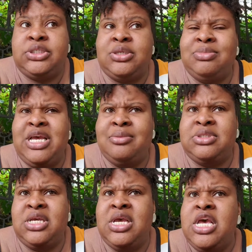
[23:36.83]

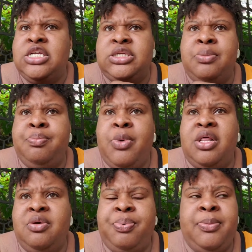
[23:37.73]
Sometimes some
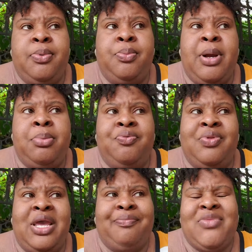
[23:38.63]
other people probably
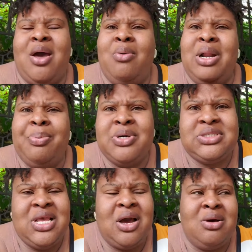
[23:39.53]
feel like, oh, what a
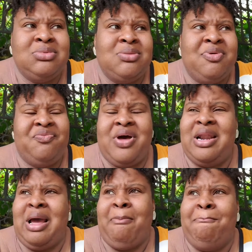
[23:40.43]
person y'all come to me for
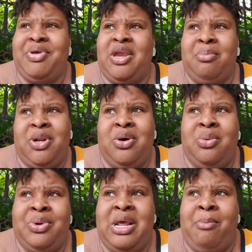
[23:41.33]
and I bear me
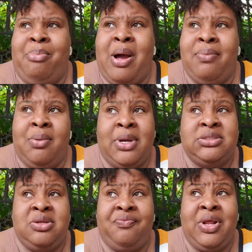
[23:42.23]
down with them problem
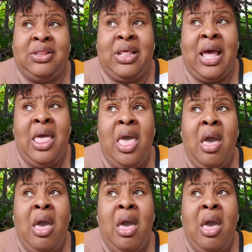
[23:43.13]
and stuff like that.